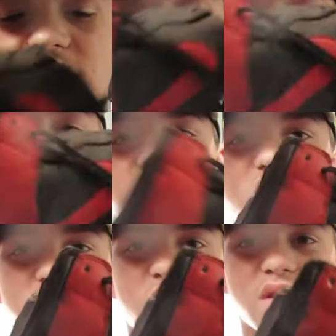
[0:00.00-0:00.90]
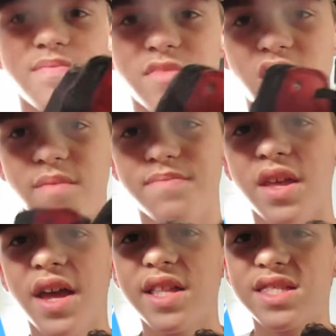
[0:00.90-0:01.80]
Air Force One.
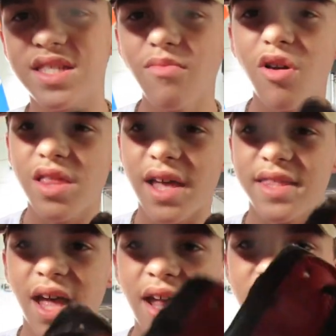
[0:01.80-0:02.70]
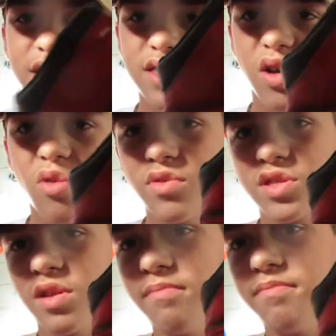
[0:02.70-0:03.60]
It's somewhat like that. It's
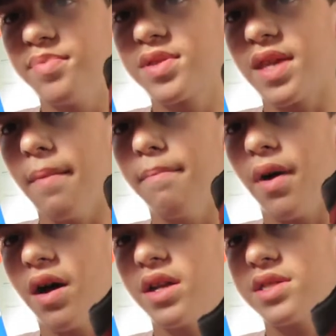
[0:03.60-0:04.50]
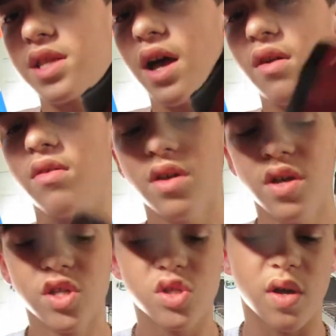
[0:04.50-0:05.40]
almost the same body style.
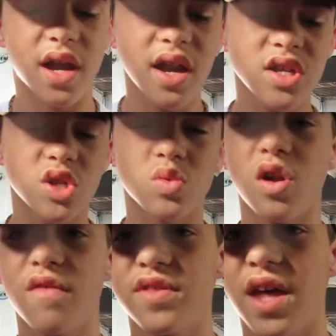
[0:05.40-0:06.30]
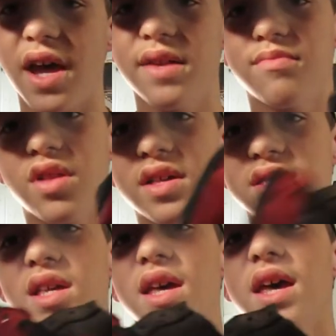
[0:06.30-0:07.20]
So I kind of just went off of that, and
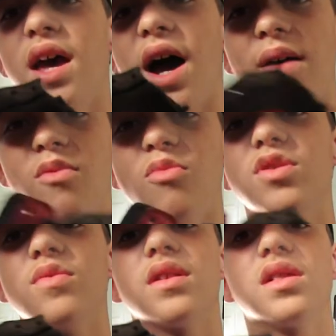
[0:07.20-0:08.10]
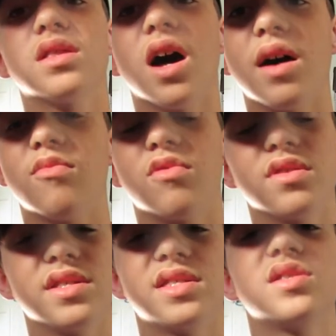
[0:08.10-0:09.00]
plus, I will be doing a lot more
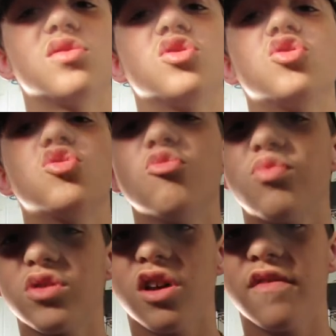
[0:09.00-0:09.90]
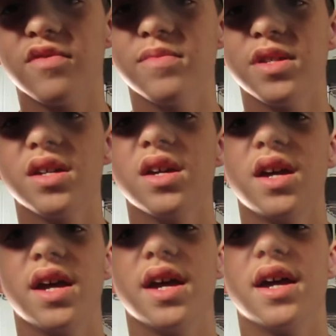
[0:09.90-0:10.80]
of these. These are super tough to me,
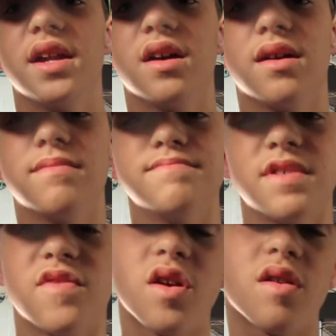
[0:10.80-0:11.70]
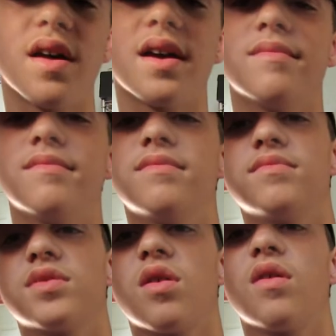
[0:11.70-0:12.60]
and if y'all don't like them,
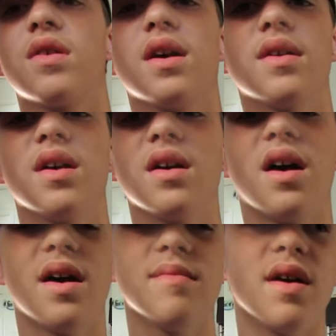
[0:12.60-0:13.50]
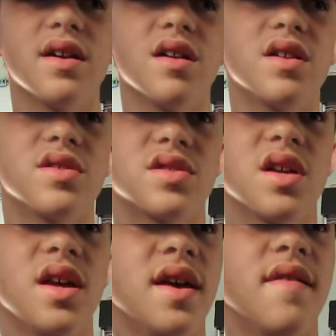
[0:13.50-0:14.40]
sorry, I might not just,
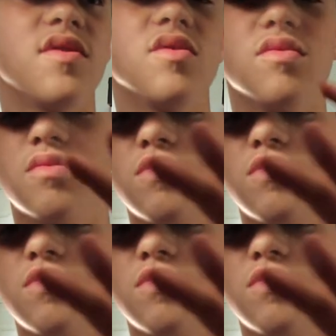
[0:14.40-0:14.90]
if you